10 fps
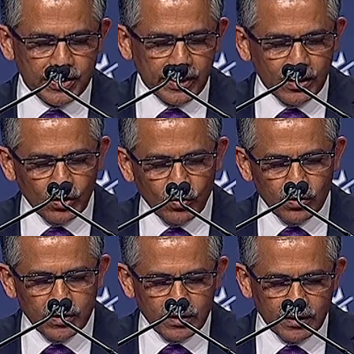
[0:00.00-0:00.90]
include
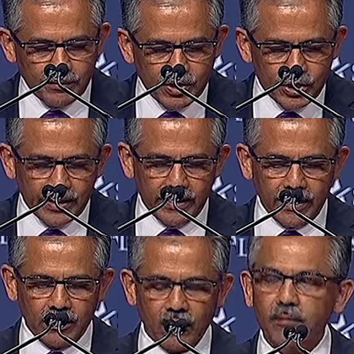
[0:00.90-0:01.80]
the Michigan
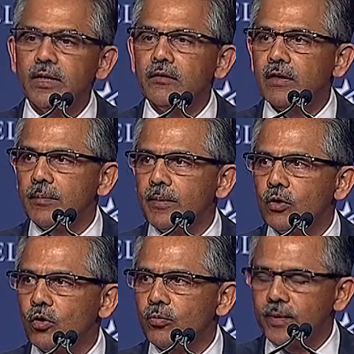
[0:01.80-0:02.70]
Economic Development
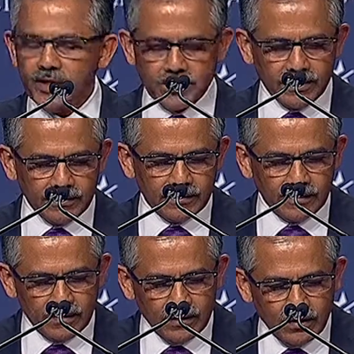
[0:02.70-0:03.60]
Corporation,
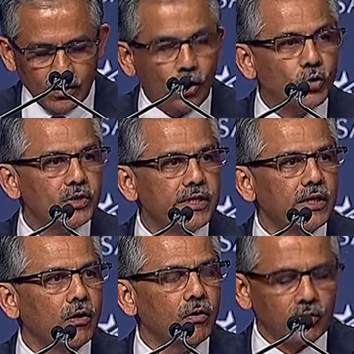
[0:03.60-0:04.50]

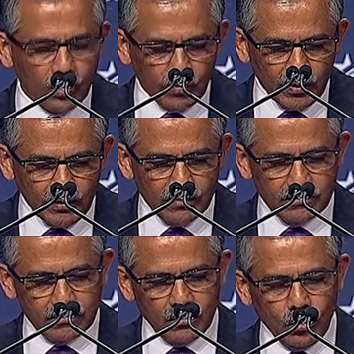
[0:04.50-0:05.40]
OCO Global,
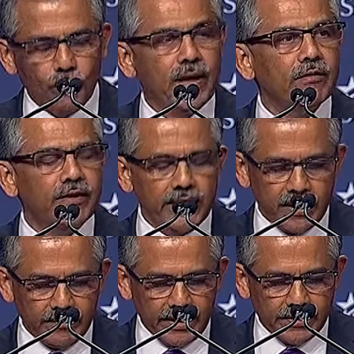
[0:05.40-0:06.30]
O'Melveny
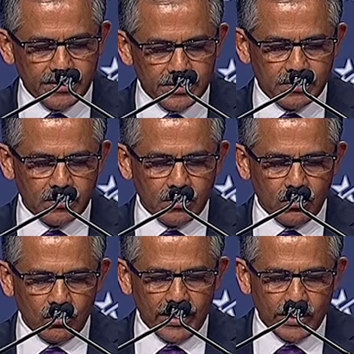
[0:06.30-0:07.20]
and Myers,
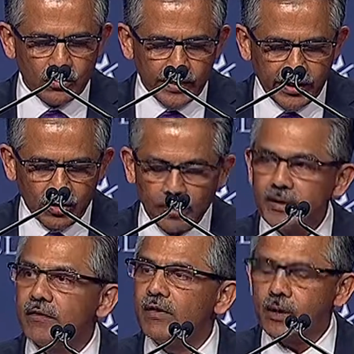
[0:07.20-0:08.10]
Orlando
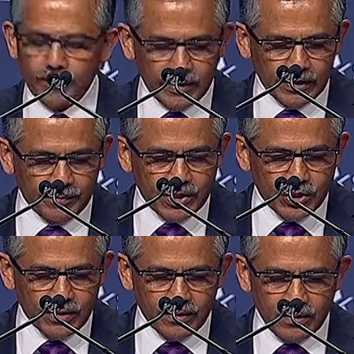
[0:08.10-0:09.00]
Economic Development
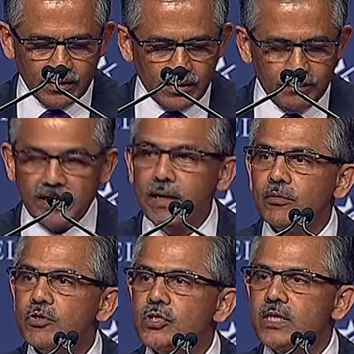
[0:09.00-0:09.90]
Commission,
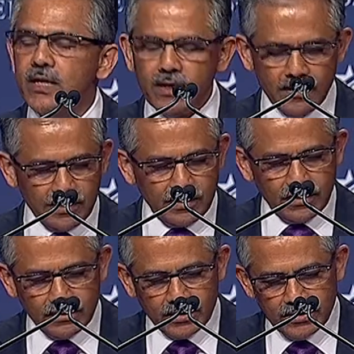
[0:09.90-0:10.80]
PwC,
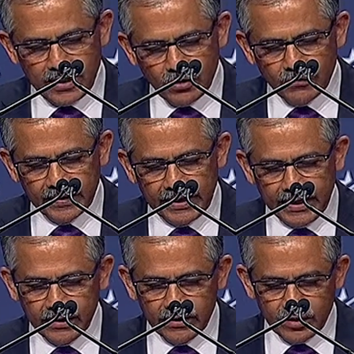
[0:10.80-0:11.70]
the State of
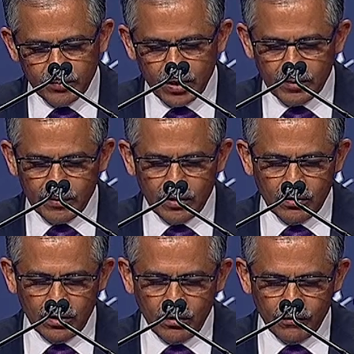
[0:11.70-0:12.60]
Connecticut Department
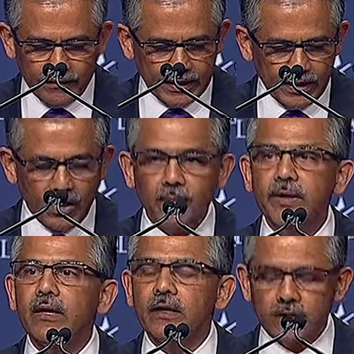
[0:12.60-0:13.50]
of
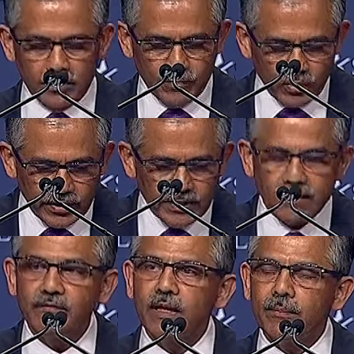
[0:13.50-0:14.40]
Economic and Community
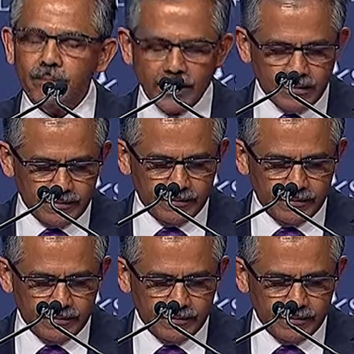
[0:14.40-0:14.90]
Development